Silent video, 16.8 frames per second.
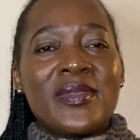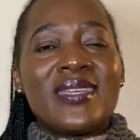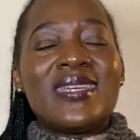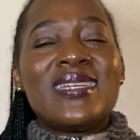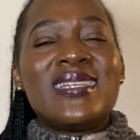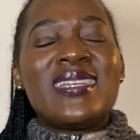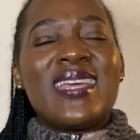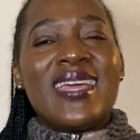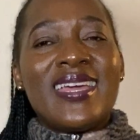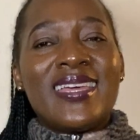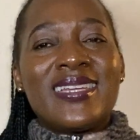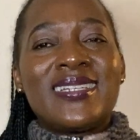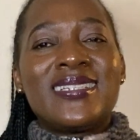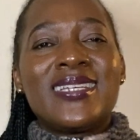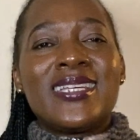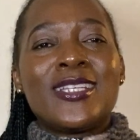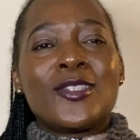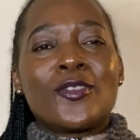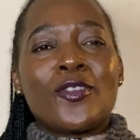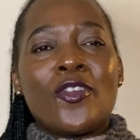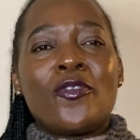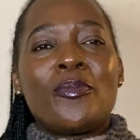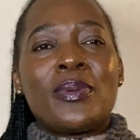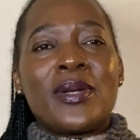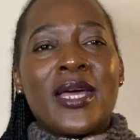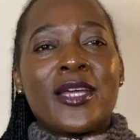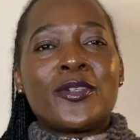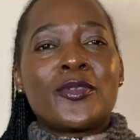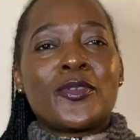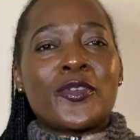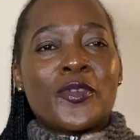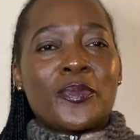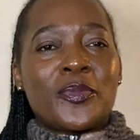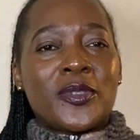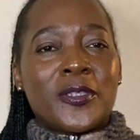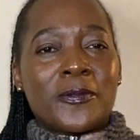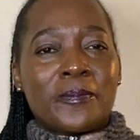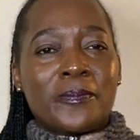inheritance of blood groups.